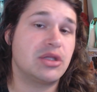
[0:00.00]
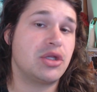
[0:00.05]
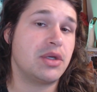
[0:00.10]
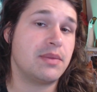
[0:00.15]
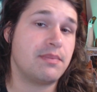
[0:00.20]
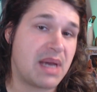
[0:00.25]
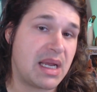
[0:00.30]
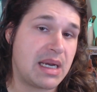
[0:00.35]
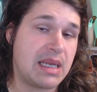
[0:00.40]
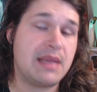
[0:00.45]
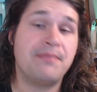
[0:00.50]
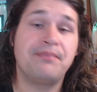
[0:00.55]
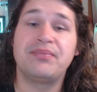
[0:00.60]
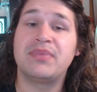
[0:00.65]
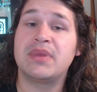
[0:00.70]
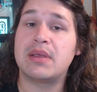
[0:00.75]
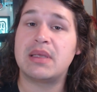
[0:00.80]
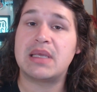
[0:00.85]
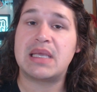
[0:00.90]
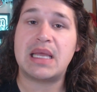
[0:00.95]
that money,
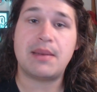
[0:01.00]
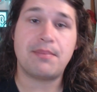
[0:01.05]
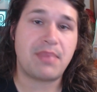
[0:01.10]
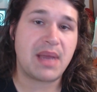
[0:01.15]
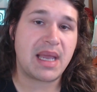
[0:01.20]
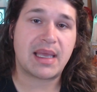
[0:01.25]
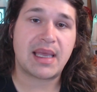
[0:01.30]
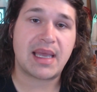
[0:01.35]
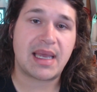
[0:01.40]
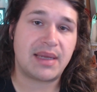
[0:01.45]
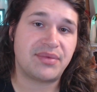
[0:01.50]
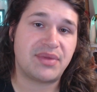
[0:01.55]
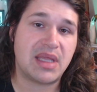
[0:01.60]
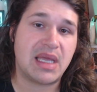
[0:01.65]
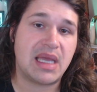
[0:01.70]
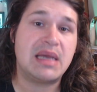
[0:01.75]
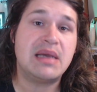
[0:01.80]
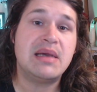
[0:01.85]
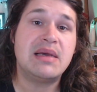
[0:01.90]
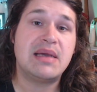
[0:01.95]
get it back out
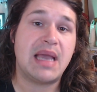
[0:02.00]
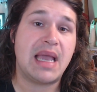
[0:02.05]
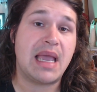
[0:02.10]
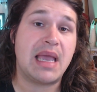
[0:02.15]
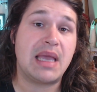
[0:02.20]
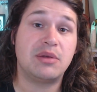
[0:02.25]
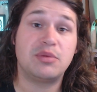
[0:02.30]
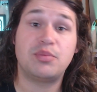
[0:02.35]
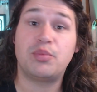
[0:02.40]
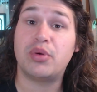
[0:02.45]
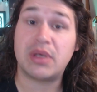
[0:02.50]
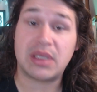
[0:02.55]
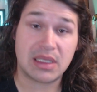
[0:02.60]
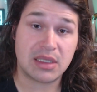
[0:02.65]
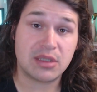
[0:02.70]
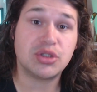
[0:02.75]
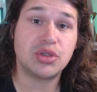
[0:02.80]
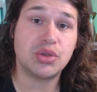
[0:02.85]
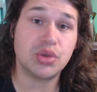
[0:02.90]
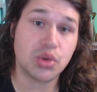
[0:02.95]
there and putting
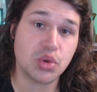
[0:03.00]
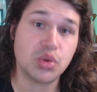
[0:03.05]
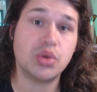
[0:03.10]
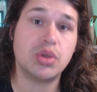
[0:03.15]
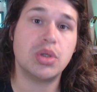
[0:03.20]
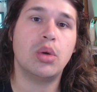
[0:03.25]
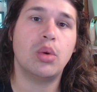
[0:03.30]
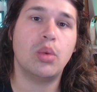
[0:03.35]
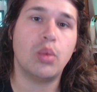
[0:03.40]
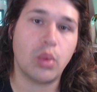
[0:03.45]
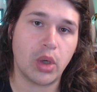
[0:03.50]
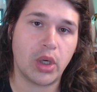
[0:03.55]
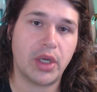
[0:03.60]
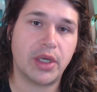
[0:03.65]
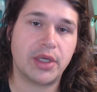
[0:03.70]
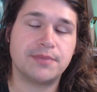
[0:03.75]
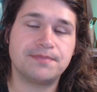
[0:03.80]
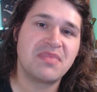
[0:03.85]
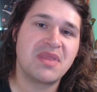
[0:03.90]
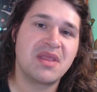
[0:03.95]
it to good work.
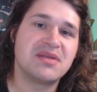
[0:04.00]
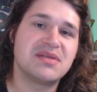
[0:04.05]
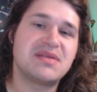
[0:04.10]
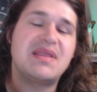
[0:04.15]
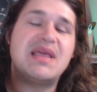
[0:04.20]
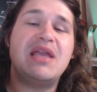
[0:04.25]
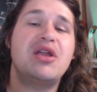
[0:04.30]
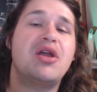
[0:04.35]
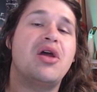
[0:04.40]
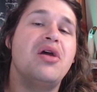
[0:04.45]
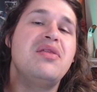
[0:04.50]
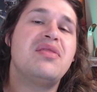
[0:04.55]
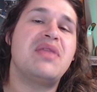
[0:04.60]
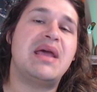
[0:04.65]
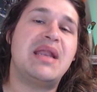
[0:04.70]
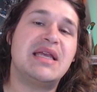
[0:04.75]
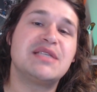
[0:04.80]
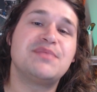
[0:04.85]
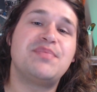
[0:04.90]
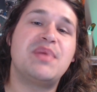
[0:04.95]
So there you go,
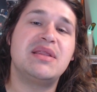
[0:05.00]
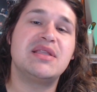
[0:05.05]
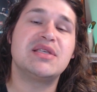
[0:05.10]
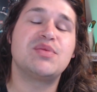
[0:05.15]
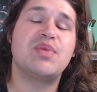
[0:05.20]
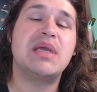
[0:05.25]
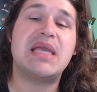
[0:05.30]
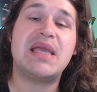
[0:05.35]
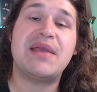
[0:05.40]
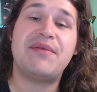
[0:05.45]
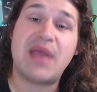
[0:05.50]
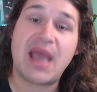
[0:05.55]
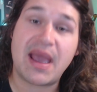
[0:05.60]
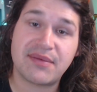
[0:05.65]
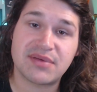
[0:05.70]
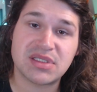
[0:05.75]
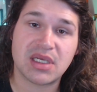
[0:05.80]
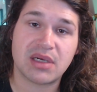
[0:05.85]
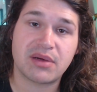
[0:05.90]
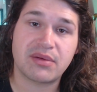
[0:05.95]
that has been this week. If you
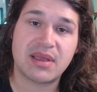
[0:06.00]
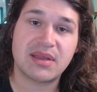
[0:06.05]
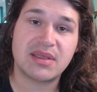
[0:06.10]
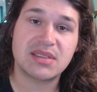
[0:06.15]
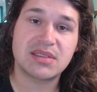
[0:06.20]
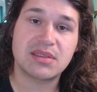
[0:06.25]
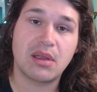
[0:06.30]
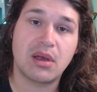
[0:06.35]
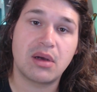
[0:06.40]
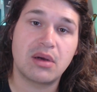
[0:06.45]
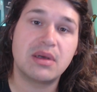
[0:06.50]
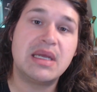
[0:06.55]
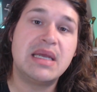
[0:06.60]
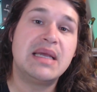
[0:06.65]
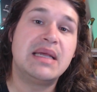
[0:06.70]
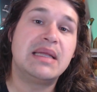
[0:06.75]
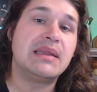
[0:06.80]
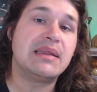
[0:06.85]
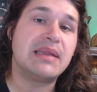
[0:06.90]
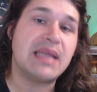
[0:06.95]
have stuck around this long,
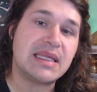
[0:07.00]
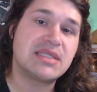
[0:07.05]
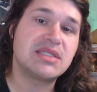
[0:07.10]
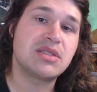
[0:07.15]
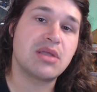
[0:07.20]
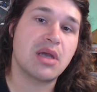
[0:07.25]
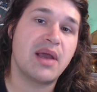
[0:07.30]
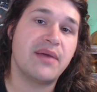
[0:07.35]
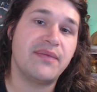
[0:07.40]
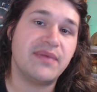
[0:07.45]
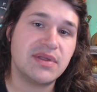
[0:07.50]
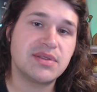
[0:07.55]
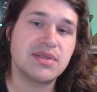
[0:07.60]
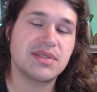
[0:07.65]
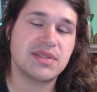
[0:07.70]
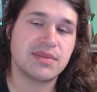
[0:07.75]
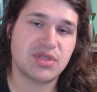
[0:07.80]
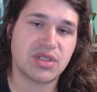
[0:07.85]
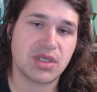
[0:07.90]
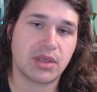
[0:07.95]
let's dive into
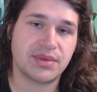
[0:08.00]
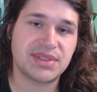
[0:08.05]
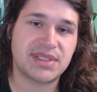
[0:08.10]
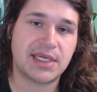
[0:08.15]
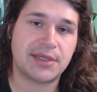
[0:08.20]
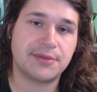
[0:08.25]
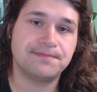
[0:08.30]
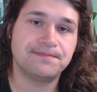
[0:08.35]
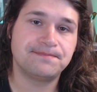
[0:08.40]
some show and tell.